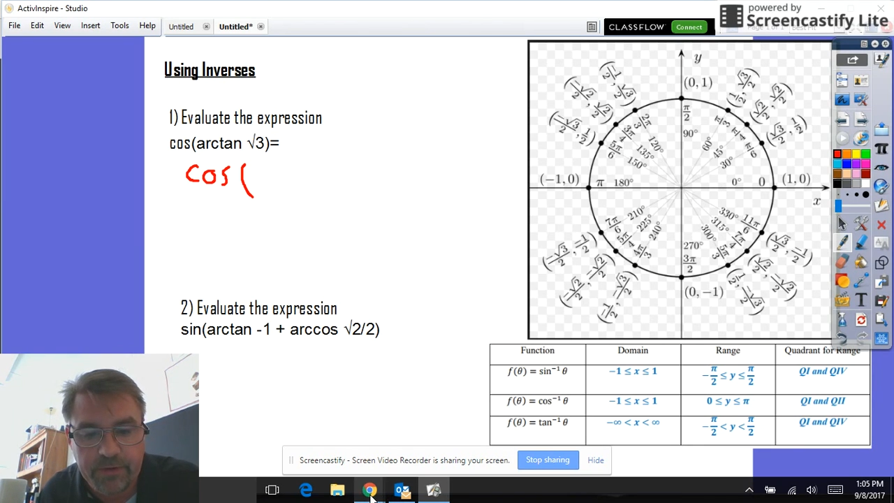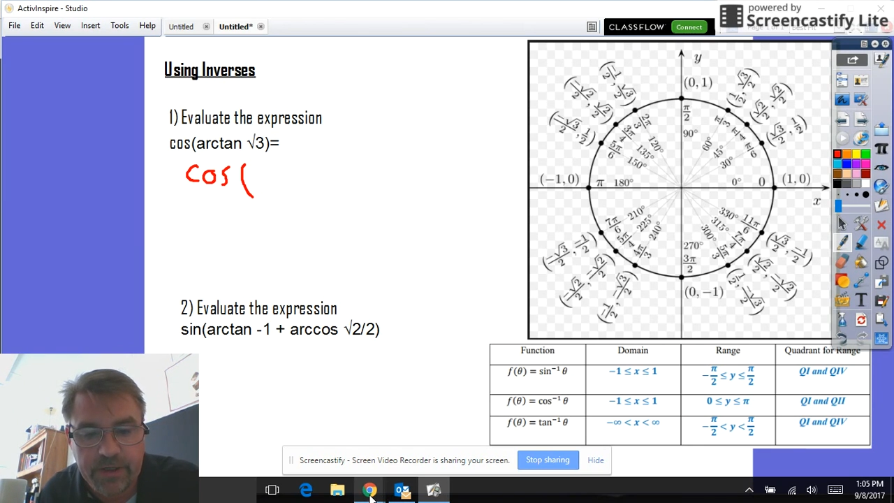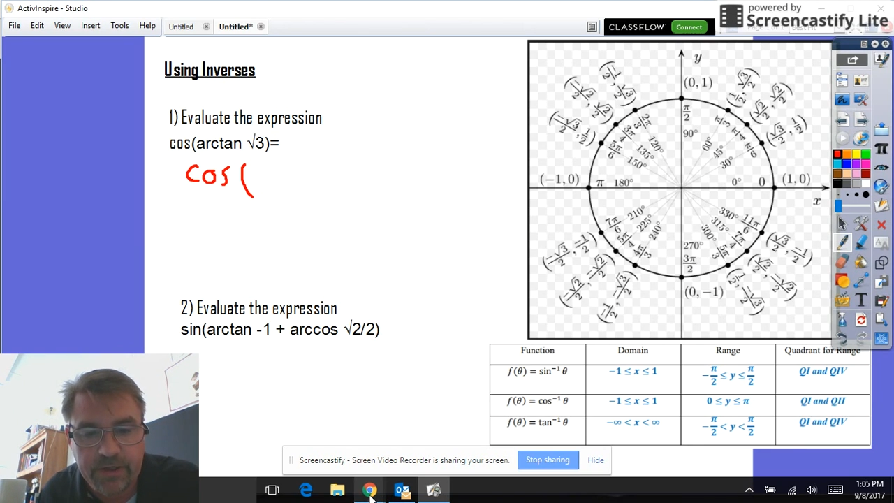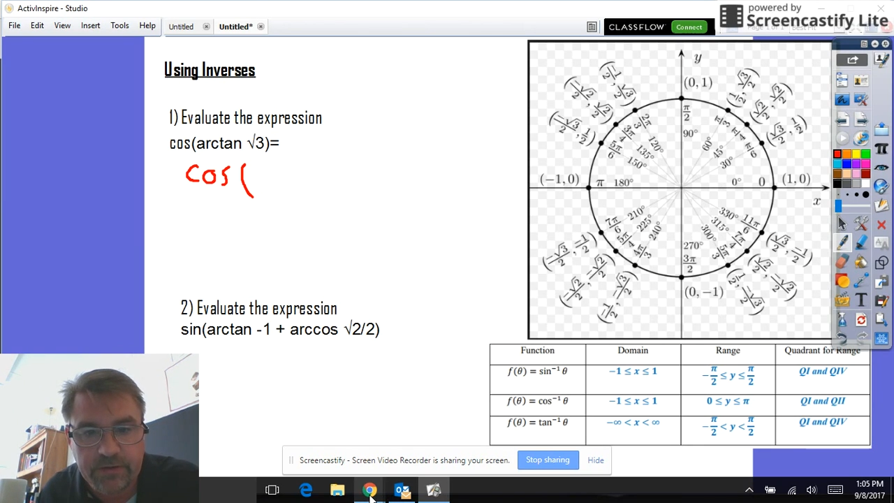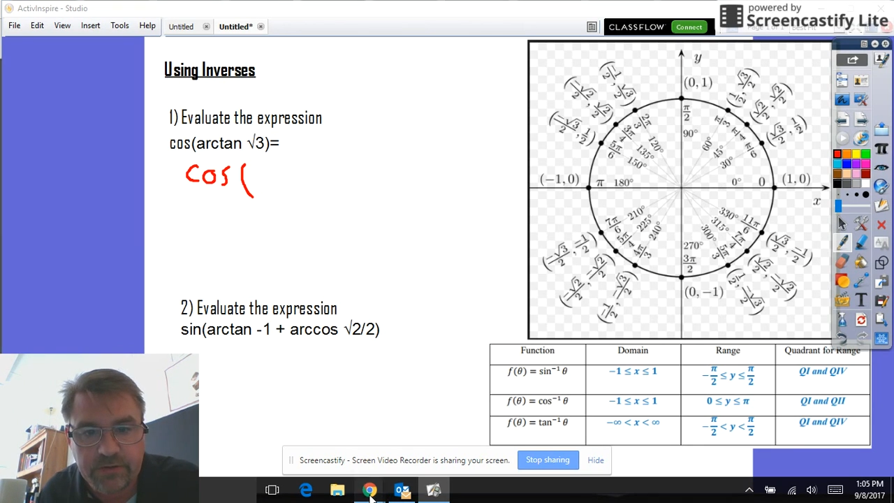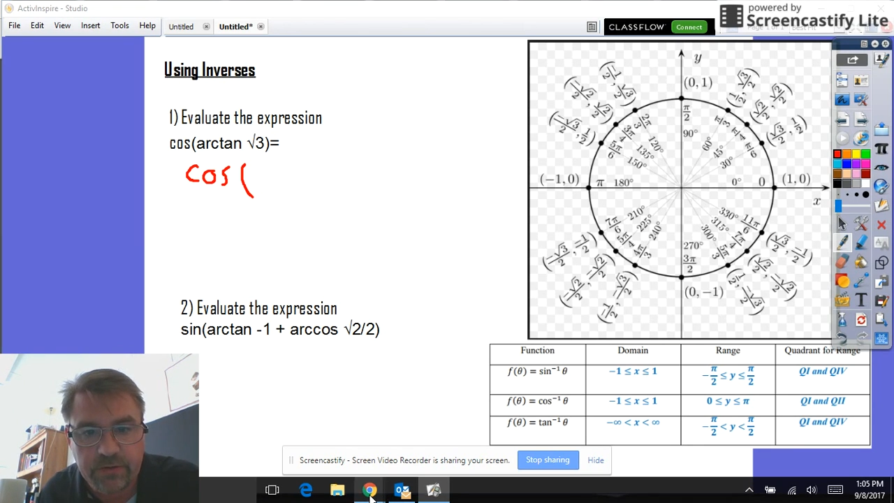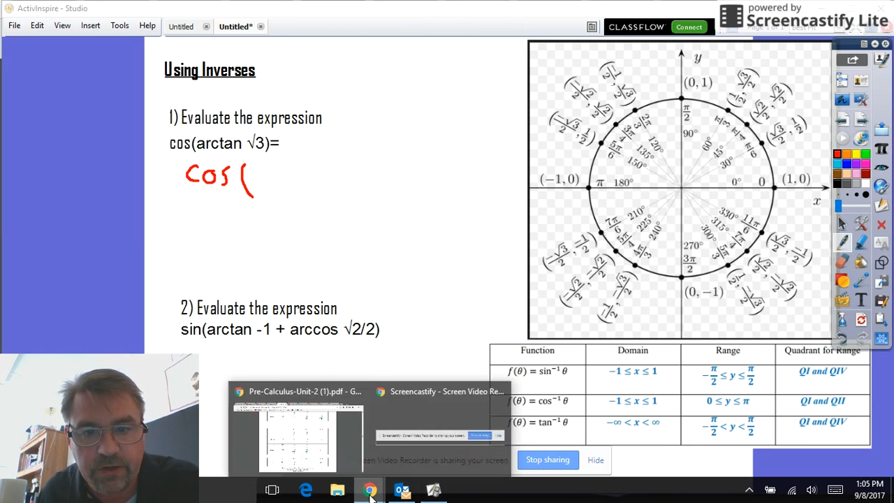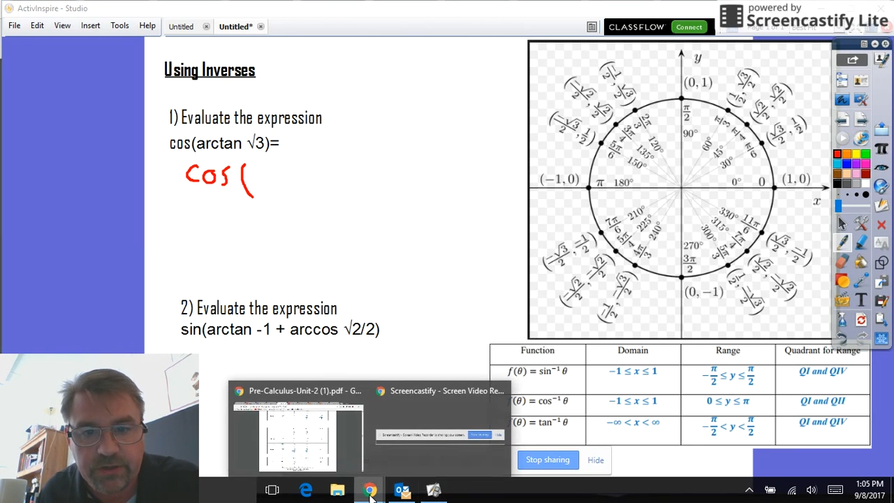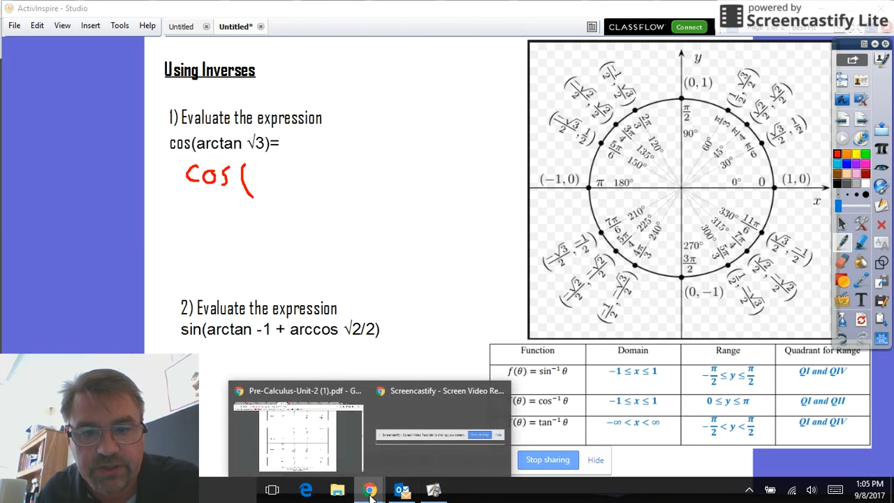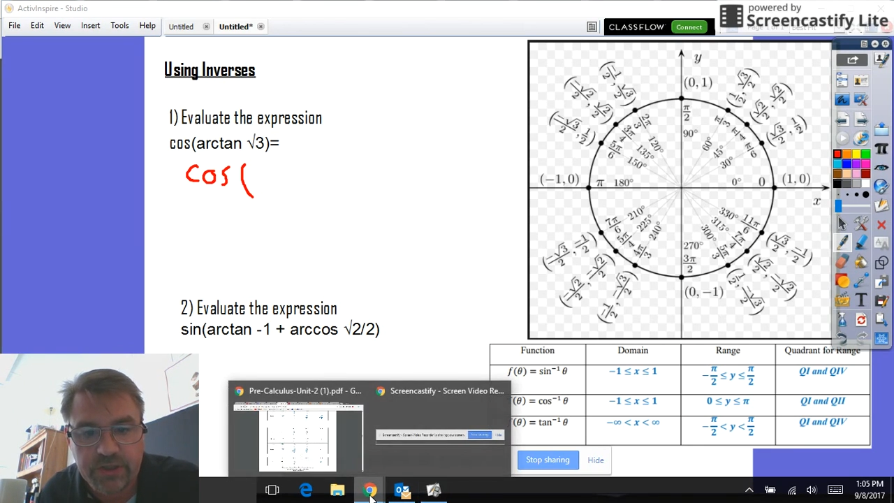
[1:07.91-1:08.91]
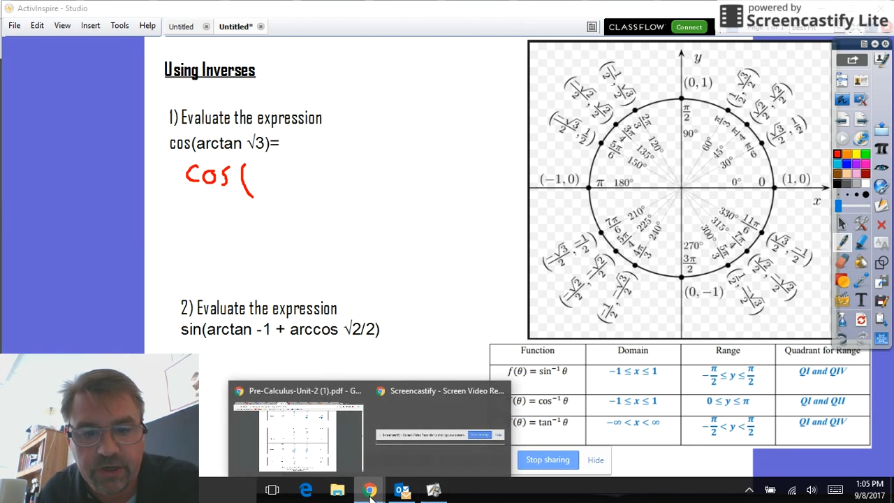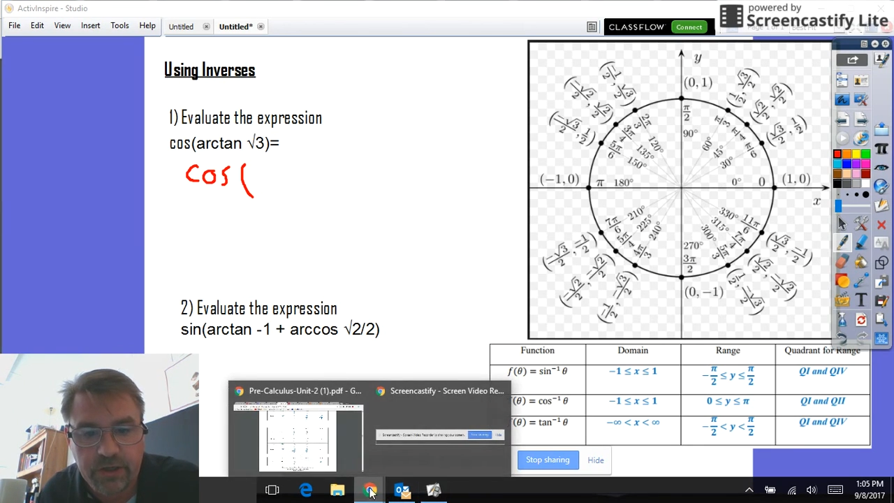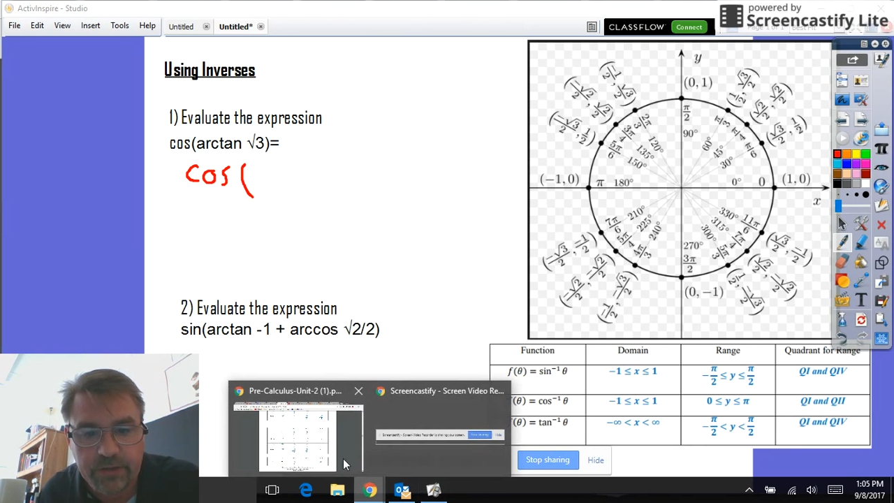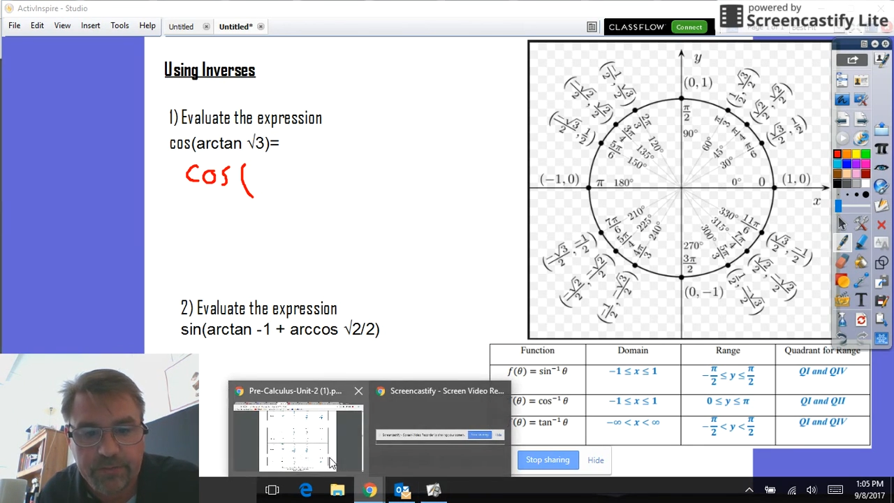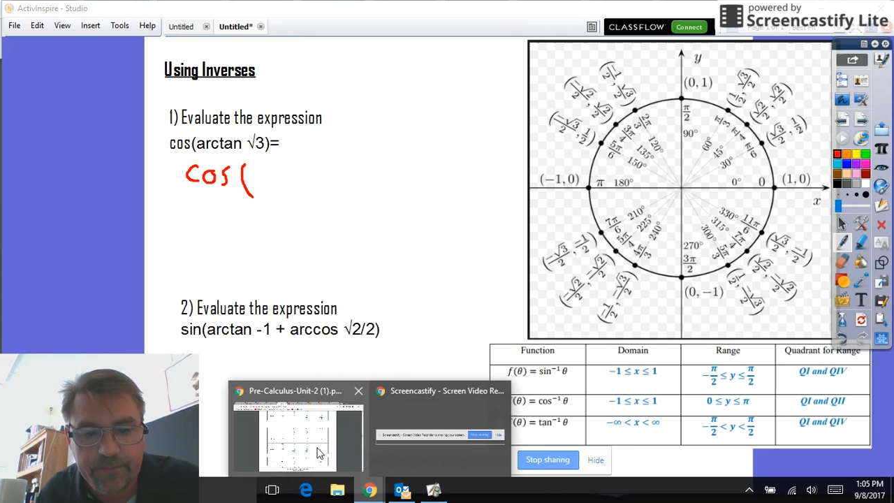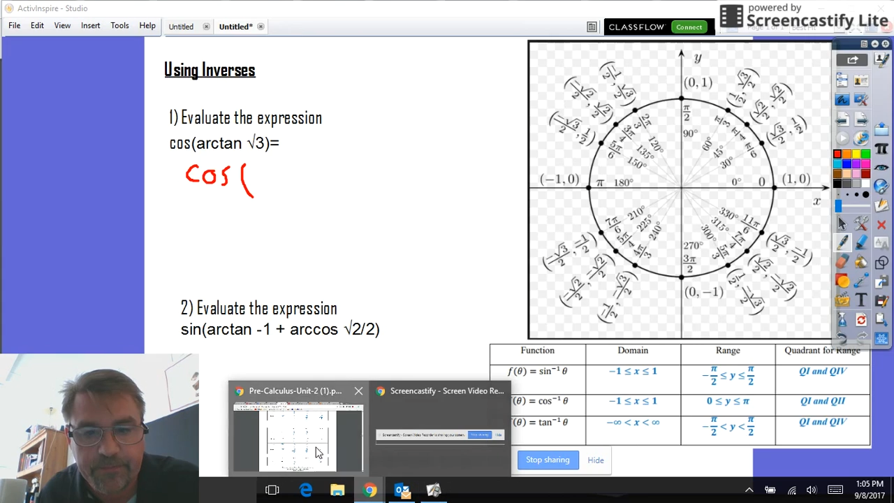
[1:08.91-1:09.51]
here to our chart